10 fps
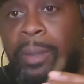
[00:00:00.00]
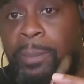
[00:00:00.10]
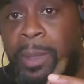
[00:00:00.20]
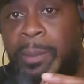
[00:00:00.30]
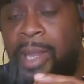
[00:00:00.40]

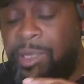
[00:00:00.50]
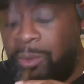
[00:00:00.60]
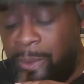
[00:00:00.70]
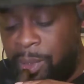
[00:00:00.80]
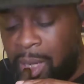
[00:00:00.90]
Be
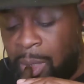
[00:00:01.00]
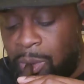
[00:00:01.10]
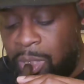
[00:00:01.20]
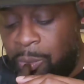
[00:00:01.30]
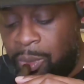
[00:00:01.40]
patient with me, y'all. I'm
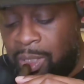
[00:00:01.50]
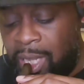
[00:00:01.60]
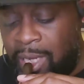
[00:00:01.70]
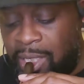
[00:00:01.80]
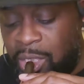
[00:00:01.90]
trying to really
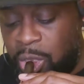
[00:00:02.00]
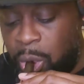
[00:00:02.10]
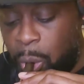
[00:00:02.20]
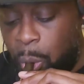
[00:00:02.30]
like this.